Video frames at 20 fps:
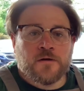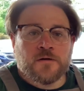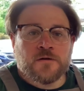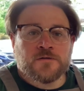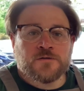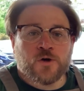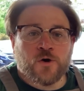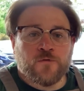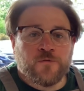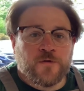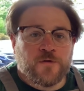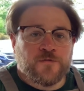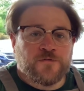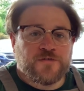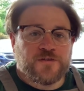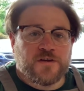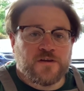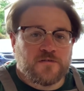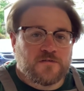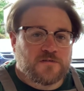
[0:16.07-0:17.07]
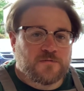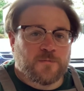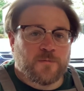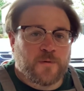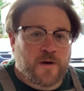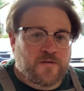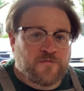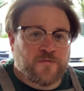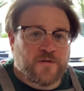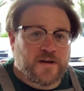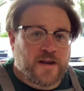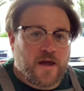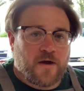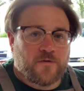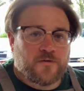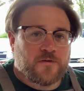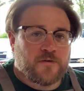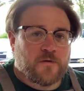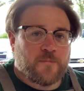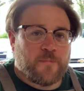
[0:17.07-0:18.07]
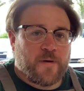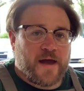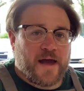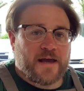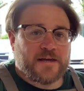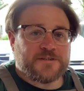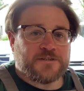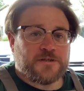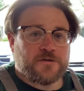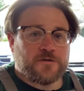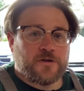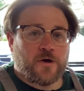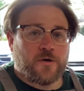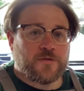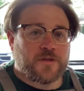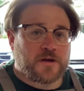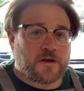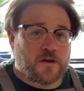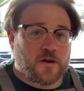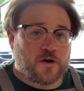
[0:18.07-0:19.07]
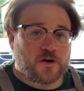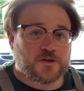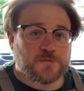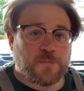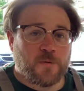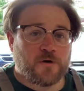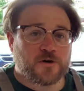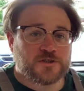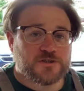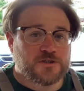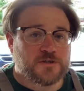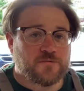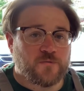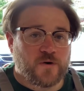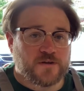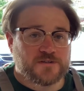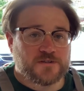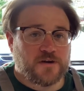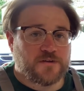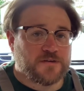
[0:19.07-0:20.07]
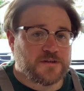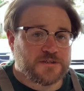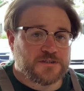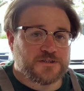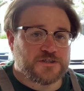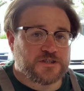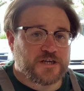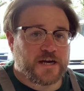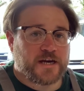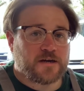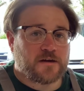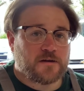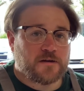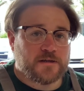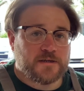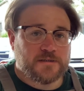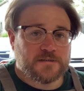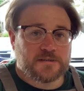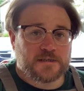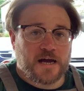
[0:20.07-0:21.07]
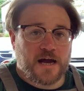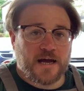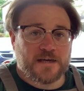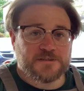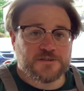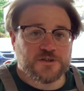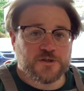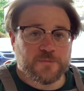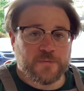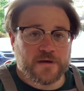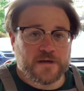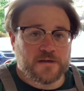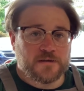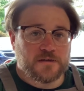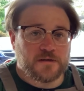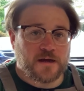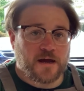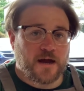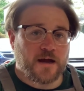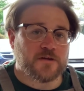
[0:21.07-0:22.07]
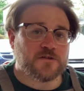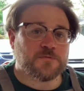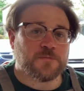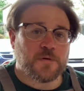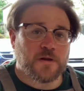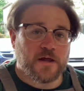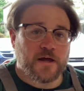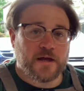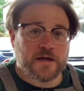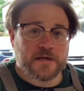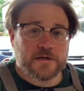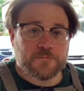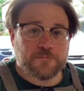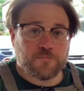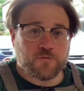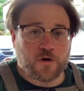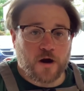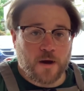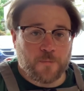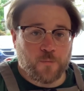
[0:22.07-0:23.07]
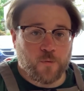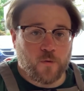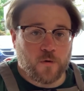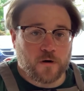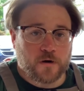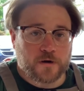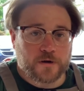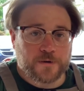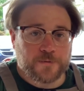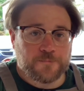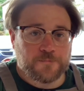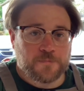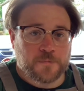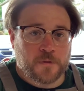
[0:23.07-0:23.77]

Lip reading: So if you've seen some of my videos in the past, you'll know that a large portion of what's on this channel is costuming, cosplay, and prop work.